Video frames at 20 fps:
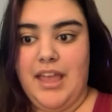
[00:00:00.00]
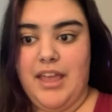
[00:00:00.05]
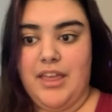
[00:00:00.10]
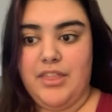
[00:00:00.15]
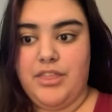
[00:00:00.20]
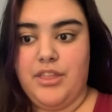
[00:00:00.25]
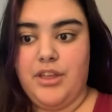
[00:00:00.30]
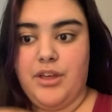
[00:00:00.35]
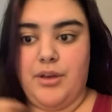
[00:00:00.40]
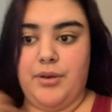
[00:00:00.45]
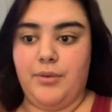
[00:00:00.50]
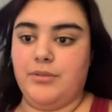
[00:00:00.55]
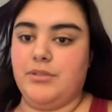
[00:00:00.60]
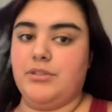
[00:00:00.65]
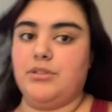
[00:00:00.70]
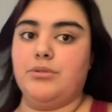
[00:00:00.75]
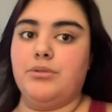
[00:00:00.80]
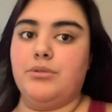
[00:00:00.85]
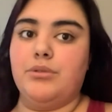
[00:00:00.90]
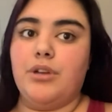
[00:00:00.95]
The
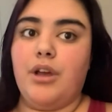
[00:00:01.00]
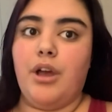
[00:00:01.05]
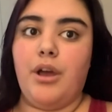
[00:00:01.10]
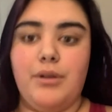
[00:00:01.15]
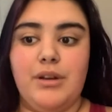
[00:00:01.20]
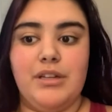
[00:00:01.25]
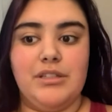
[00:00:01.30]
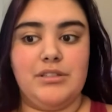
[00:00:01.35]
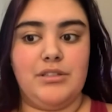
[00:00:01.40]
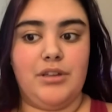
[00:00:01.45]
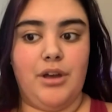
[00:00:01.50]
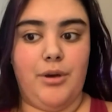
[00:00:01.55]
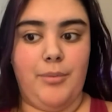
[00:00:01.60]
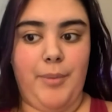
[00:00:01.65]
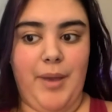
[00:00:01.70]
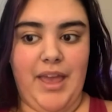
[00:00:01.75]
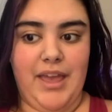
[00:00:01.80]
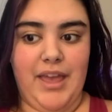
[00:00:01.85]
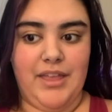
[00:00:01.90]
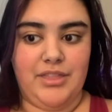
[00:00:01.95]
school code is Go
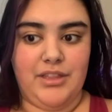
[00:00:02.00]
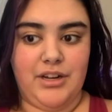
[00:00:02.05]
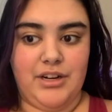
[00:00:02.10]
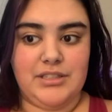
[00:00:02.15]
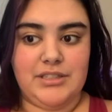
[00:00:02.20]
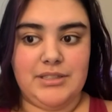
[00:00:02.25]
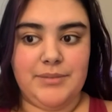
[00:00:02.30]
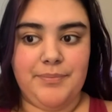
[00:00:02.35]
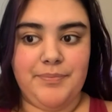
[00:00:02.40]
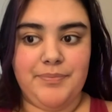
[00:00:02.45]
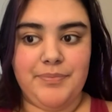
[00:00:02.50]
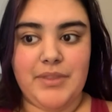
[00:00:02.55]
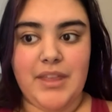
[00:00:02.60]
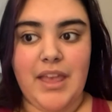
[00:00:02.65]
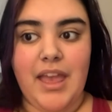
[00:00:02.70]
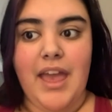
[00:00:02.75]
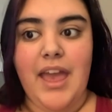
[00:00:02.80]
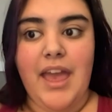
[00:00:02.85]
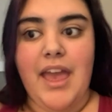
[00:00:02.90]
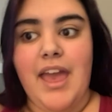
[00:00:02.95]
Panthers.
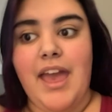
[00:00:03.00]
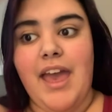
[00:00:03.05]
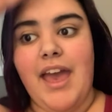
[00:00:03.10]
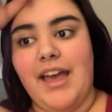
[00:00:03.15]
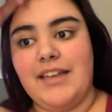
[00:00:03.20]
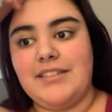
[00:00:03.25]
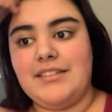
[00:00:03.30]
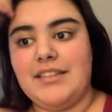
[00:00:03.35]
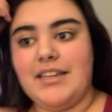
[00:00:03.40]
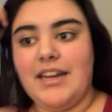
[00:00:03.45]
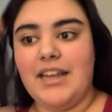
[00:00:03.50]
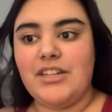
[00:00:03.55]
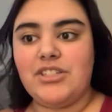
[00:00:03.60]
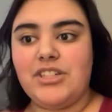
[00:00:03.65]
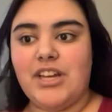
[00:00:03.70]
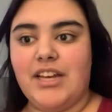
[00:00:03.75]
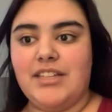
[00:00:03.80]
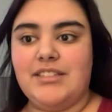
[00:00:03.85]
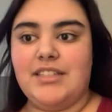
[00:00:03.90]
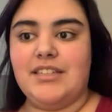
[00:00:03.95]

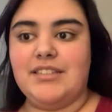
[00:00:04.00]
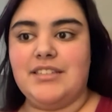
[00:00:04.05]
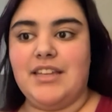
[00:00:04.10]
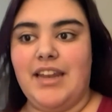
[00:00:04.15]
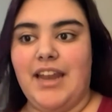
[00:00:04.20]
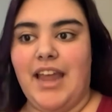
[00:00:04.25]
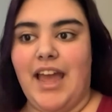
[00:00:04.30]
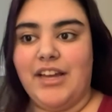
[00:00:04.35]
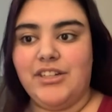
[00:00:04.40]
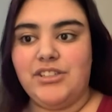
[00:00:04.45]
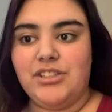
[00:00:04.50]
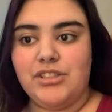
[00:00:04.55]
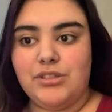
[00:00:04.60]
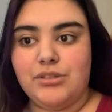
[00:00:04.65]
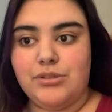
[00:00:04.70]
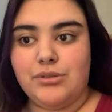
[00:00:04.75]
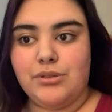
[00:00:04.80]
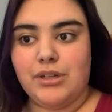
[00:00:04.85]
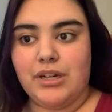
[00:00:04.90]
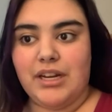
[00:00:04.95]
SNHS is a
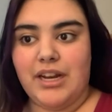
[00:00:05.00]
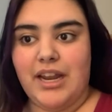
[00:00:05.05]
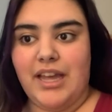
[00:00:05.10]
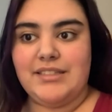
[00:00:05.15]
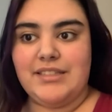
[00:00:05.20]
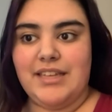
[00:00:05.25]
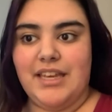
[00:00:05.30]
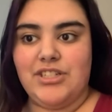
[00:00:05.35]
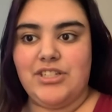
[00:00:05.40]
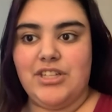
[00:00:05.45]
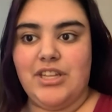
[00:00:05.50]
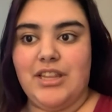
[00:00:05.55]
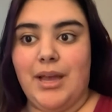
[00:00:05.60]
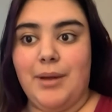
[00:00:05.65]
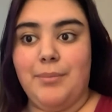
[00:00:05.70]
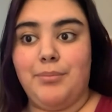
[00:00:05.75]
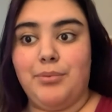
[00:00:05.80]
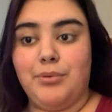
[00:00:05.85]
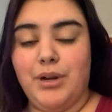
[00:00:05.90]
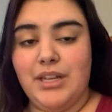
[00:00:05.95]
national organization
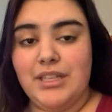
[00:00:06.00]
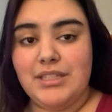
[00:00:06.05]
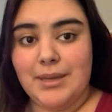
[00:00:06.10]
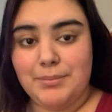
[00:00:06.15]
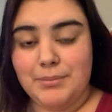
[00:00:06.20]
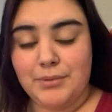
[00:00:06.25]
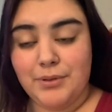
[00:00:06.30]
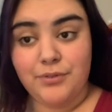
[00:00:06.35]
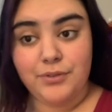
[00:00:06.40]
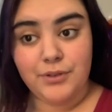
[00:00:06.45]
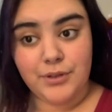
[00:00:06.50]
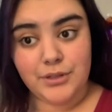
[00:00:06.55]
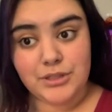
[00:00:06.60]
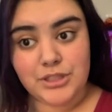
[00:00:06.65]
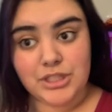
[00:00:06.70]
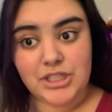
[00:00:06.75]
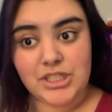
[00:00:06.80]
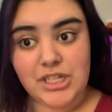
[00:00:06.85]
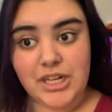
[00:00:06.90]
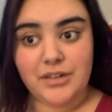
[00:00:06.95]
that brings up the
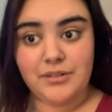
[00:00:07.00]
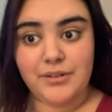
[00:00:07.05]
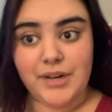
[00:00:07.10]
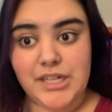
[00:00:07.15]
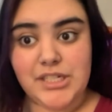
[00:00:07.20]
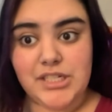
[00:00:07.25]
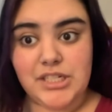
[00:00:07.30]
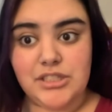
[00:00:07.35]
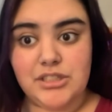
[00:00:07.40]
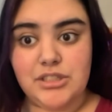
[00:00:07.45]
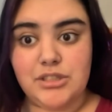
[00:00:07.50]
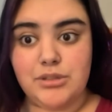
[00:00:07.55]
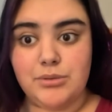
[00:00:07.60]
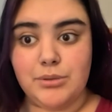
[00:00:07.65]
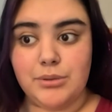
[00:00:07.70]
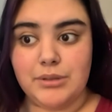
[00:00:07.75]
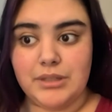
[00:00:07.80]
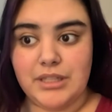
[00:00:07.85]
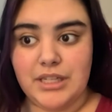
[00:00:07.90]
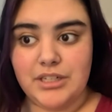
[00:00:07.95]
future generations
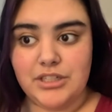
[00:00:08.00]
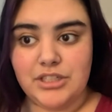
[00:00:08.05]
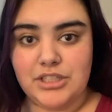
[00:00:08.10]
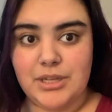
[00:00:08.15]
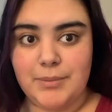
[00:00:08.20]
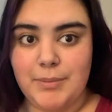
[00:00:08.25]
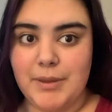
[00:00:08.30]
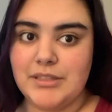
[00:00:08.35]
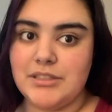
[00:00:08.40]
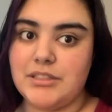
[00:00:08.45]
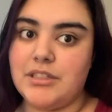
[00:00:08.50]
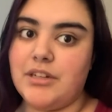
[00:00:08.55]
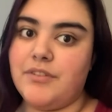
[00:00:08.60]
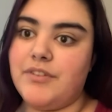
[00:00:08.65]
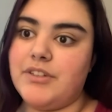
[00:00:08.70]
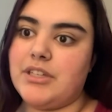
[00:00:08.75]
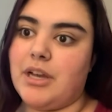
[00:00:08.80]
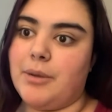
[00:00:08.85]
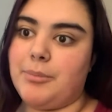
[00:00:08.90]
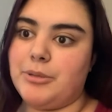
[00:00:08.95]
through leadership and
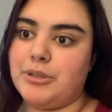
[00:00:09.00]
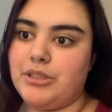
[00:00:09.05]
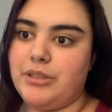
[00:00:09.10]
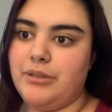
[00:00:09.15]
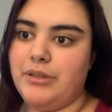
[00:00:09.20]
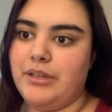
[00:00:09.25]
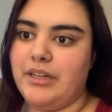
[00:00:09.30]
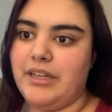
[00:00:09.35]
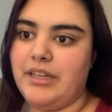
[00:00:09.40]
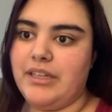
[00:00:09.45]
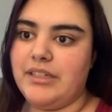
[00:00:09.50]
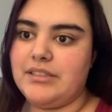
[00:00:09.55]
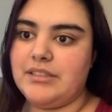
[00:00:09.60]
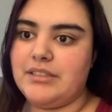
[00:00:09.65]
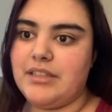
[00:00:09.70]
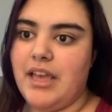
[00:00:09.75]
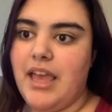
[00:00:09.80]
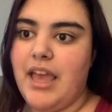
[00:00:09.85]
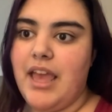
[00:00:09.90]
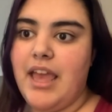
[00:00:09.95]
service
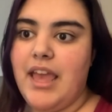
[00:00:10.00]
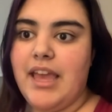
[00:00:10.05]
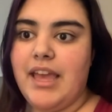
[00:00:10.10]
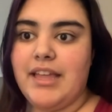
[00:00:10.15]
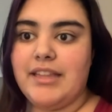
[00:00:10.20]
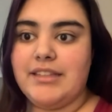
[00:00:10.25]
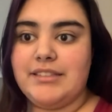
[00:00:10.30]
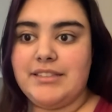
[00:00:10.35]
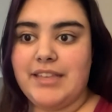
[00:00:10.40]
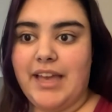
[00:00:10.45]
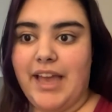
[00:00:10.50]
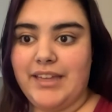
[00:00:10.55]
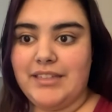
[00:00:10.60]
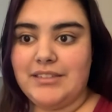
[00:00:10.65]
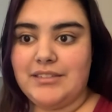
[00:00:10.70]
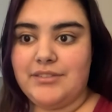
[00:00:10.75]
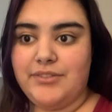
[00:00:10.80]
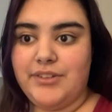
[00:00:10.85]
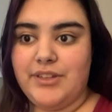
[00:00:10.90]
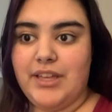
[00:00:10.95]
opportunities in
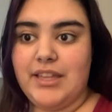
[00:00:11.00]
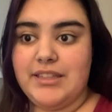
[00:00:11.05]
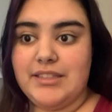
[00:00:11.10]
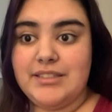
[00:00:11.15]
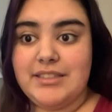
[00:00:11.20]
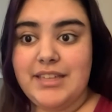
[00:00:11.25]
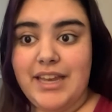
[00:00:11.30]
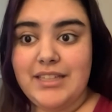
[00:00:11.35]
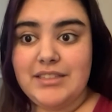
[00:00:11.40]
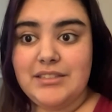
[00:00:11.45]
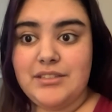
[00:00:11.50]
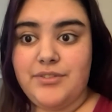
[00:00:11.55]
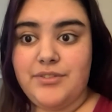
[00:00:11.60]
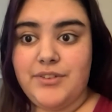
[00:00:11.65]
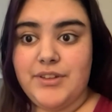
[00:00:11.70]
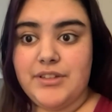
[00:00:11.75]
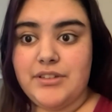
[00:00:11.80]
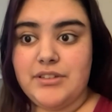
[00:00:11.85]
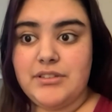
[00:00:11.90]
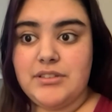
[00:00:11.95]
science in the science
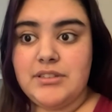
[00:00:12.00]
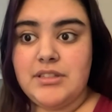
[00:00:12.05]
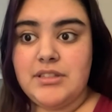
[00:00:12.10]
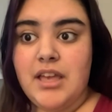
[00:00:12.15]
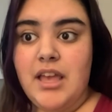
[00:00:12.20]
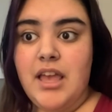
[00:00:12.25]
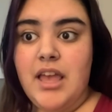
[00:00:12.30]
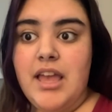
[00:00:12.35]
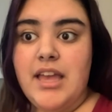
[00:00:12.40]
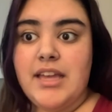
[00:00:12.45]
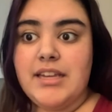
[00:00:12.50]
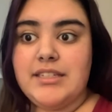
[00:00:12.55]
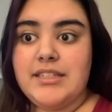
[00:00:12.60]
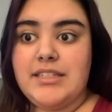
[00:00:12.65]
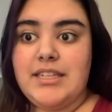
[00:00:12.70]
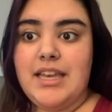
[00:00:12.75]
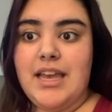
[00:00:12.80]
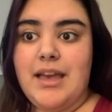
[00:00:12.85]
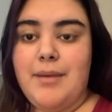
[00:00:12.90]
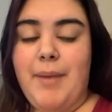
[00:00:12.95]
fields.
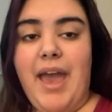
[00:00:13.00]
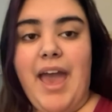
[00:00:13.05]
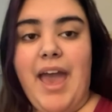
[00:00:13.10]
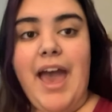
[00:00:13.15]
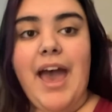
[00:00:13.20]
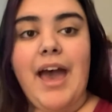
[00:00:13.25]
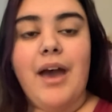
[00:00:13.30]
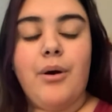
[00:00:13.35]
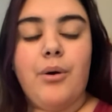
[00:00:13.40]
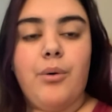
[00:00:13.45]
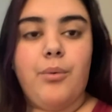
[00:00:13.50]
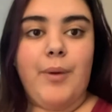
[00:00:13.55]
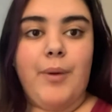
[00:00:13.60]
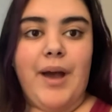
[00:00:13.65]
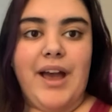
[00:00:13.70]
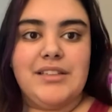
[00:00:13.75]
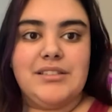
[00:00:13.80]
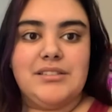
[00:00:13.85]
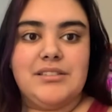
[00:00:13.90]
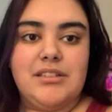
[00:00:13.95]
DM at
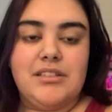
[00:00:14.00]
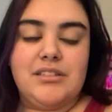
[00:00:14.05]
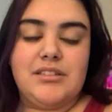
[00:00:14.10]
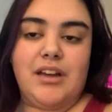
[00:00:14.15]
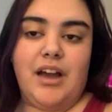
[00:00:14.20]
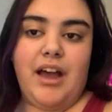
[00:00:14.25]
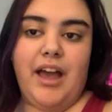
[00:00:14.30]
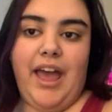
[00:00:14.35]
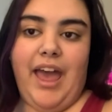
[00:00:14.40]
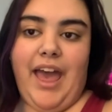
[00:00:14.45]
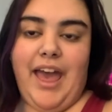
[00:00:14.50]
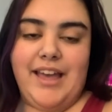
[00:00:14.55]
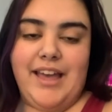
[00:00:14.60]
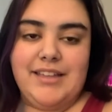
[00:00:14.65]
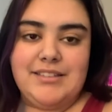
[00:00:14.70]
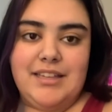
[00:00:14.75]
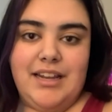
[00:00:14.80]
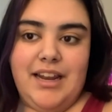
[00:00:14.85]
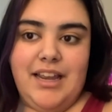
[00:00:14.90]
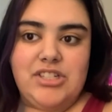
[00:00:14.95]

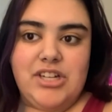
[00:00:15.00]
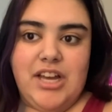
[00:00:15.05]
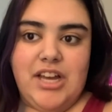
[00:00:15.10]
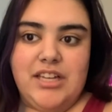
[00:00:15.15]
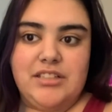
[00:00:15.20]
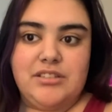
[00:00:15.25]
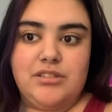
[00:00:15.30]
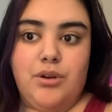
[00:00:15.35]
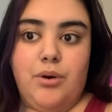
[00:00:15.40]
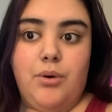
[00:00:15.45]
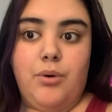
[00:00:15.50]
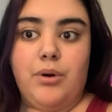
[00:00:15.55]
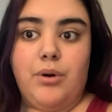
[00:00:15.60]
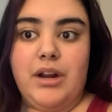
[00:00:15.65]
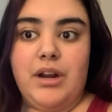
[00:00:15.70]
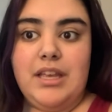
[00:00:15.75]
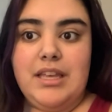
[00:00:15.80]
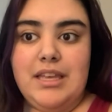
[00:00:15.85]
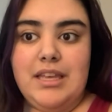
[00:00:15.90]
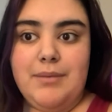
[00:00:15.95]
west.snhs
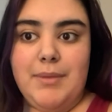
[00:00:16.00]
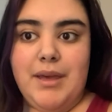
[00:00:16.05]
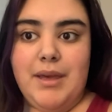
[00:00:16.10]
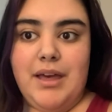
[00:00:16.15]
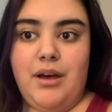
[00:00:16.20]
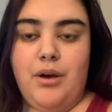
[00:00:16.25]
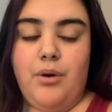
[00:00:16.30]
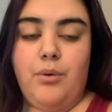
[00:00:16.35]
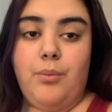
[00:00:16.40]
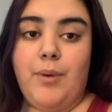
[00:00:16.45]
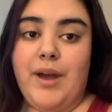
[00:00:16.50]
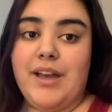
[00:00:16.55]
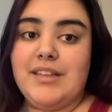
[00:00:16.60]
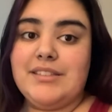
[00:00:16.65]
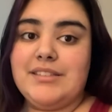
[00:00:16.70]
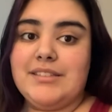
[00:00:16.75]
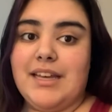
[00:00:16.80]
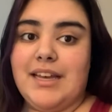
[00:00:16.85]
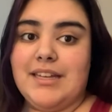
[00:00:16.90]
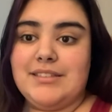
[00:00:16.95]
or email
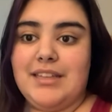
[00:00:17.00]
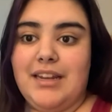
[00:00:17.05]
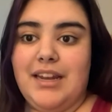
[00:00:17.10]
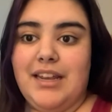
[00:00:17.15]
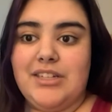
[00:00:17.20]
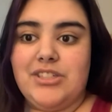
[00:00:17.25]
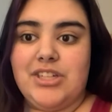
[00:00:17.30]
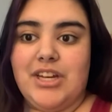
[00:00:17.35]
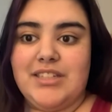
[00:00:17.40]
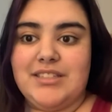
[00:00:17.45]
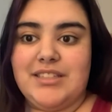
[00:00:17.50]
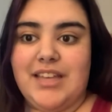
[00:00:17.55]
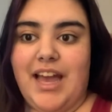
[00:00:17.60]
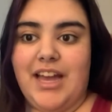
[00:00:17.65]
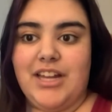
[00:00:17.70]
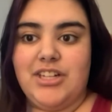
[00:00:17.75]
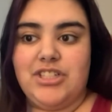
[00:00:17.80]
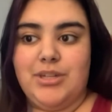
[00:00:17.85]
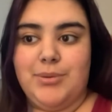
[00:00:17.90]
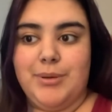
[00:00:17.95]
westsnhs
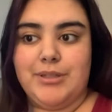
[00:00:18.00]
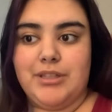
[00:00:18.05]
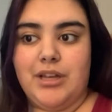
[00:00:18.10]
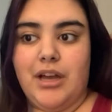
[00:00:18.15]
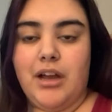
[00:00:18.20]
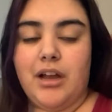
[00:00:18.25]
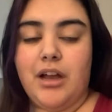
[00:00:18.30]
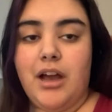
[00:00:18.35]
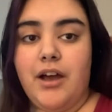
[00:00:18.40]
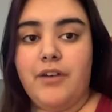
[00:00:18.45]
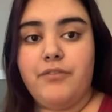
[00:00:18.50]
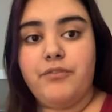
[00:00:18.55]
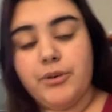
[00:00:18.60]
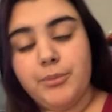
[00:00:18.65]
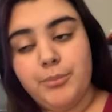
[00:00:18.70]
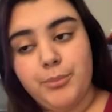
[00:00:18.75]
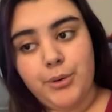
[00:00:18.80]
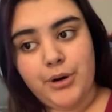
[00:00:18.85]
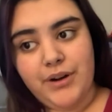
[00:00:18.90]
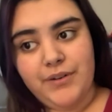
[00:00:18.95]
at gmail.com for
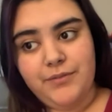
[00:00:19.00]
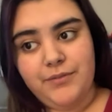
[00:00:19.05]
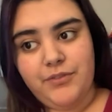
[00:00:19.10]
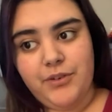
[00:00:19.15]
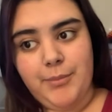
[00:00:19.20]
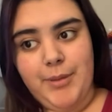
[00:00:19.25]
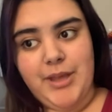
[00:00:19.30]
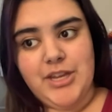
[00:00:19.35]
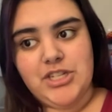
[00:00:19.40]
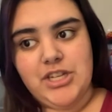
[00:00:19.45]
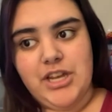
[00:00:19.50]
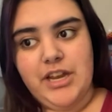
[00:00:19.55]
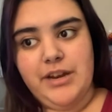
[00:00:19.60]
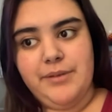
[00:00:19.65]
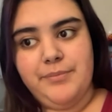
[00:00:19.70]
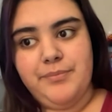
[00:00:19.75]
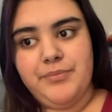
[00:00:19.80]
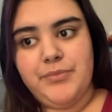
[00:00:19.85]
more information.